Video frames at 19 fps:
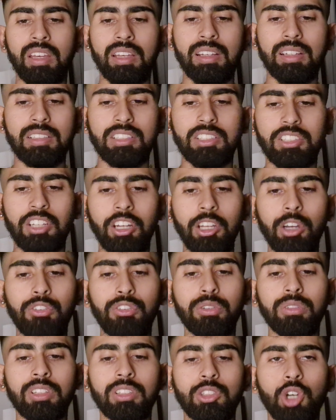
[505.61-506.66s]
And starting off
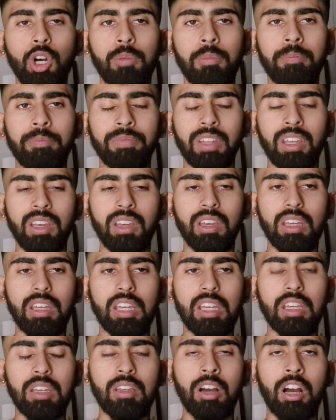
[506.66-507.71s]
from the top,
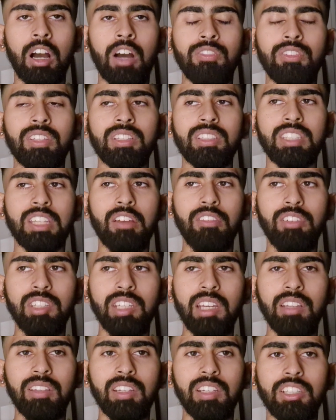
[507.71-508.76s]
after the
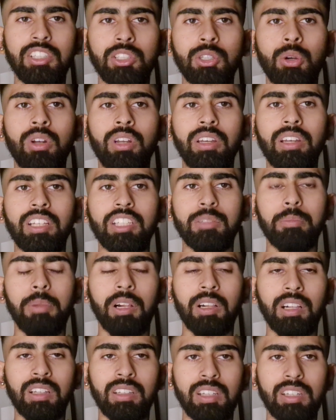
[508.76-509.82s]
78 that he scored against
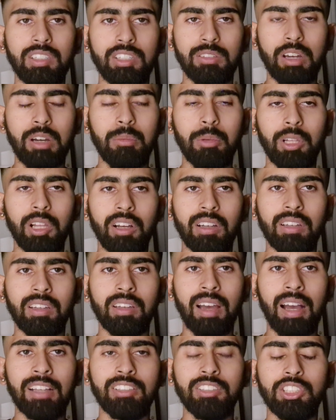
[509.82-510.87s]
Bangladesh, Imam ul-Haq
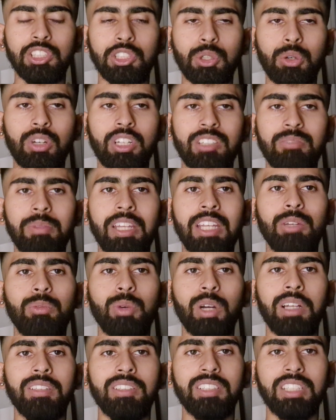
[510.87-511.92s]
hasn't scored as many
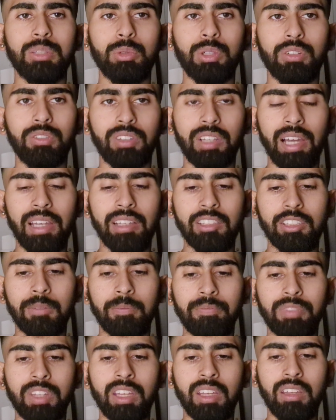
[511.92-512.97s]
runs as he would have liked.
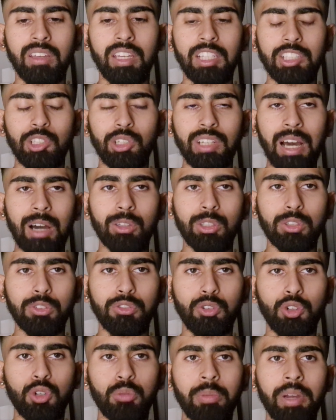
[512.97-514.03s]
He's not out of
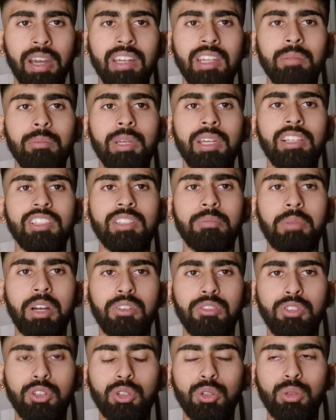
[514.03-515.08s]
form by any means in my
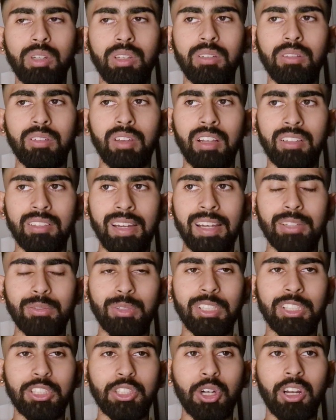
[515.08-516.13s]
view, and at times when
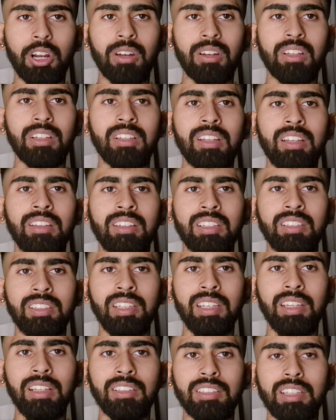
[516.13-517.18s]
he's got out in the
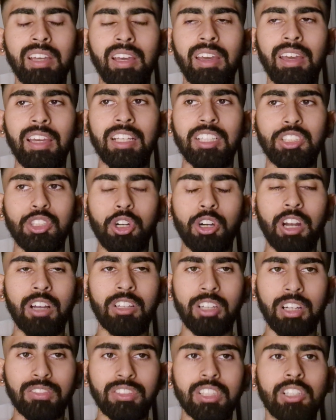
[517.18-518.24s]
teens, he's got out
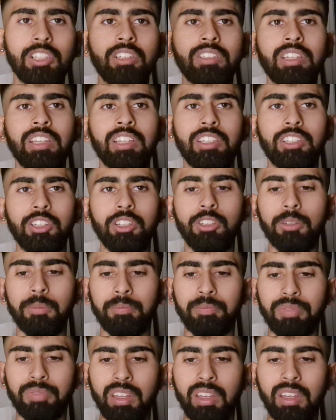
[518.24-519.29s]
after looking good.
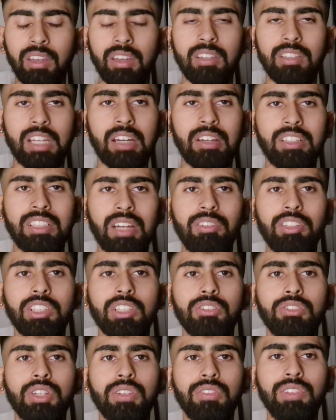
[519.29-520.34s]
He's averaging
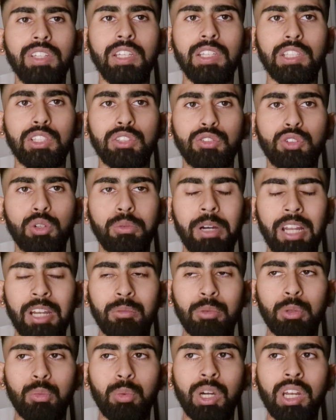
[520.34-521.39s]
50 in this format, and
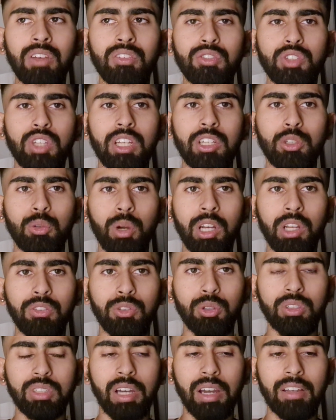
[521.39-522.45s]
with what I've said quite a
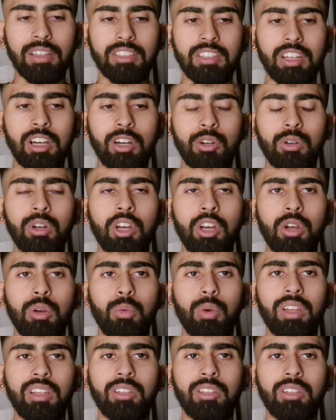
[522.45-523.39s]
few times now, where the